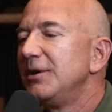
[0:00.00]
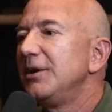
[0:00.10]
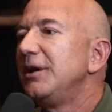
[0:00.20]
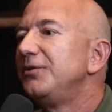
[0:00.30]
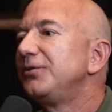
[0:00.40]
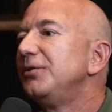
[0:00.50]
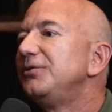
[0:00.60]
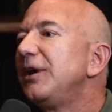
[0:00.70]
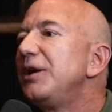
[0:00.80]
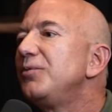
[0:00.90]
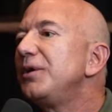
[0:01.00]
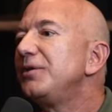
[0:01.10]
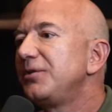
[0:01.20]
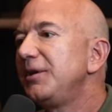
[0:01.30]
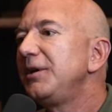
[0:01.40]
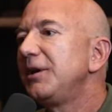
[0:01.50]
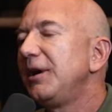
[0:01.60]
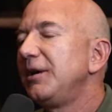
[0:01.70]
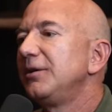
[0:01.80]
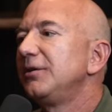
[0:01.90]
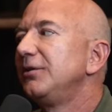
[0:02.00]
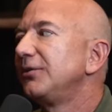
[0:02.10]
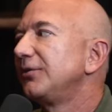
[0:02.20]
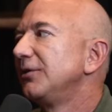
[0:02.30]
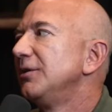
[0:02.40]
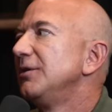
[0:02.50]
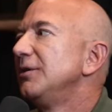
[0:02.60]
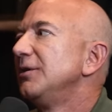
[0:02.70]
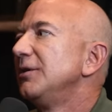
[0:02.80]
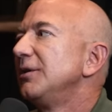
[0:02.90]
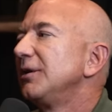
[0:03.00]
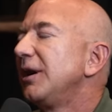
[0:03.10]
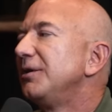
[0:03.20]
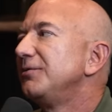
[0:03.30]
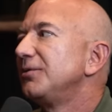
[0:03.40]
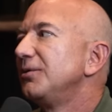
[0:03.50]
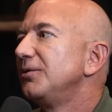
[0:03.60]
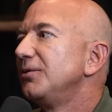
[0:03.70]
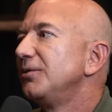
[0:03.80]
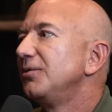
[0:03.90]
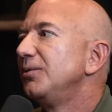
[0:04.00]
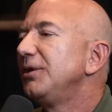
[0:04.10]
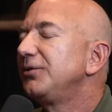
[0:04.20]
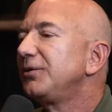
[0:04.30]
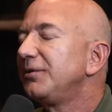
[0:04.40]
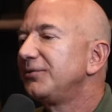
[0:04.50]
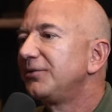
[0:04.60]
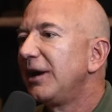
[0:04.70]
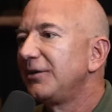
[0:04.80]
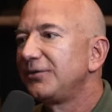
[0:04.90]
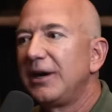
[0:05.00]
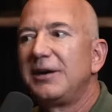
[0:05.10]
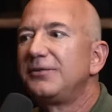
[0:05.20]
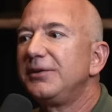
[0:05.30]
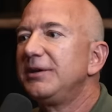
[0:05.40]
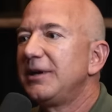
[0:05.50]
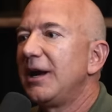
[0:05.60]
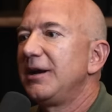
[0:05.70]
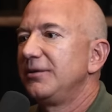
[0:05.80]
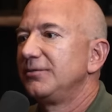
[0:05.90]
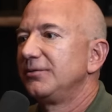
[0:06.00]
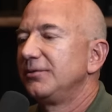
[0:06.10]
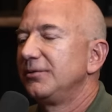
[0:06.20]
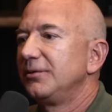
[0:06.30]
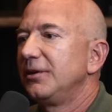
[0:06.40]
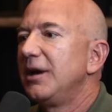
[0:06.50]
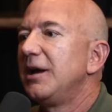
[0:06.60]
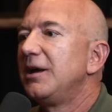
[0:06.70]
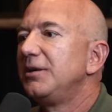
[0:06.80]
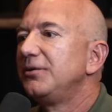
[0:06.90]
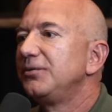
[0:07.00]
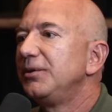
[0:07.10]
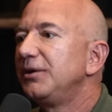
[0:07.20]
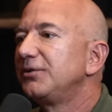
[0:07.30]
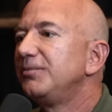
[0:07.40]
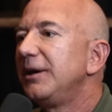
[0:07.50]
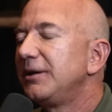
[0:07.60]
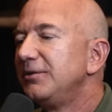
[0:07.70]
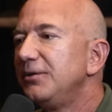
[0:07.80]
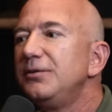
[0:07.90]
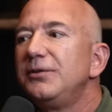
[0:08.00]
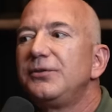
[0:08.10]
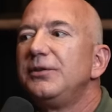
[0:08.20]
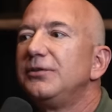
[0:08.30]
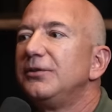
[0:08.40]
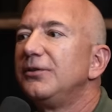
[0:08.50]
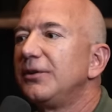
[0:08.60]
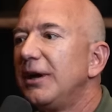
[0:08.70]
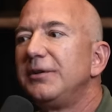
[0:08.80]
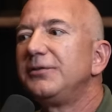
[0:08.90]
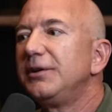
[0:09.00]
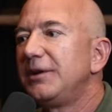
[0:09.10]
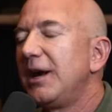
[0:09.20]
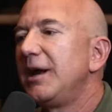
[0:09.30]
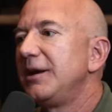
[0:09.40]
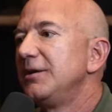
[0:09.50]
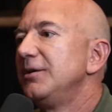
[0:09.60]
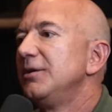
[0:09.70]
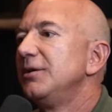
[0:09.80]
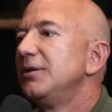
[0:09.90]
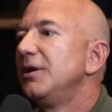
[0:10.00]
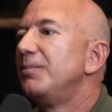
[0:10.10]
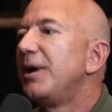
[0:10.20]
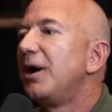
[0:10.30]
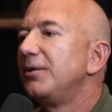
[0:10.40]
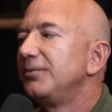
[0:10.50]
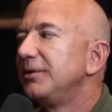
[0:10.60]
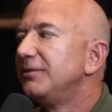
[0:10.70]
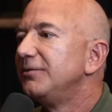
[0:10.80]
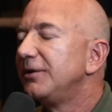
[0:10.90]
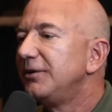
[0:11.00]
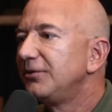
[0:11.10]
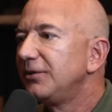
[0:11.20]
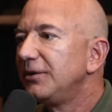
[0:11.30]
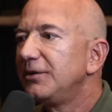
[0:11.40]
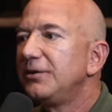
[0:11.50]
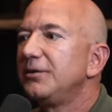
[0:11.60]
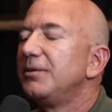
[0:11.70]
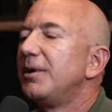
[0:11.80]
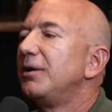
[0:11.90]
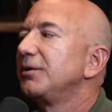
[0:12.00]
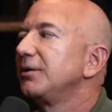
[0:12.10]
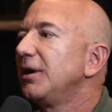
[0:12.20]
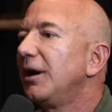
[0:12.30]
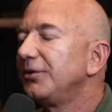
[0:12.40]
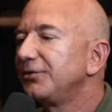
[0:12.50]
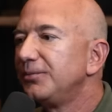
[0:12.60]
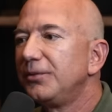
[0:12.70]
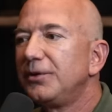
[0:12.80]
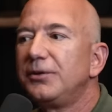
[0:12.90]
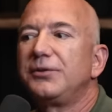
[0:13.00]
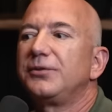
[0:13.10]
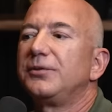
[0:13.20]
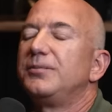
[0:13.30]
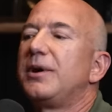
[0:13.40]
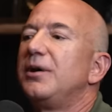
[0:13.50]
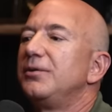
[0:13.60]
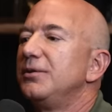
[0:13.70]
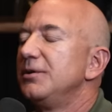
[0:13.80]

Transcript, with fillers: And so day one thinking is kind of, we start fresh every day, and we get to make new decisions every day about invention, about customers, about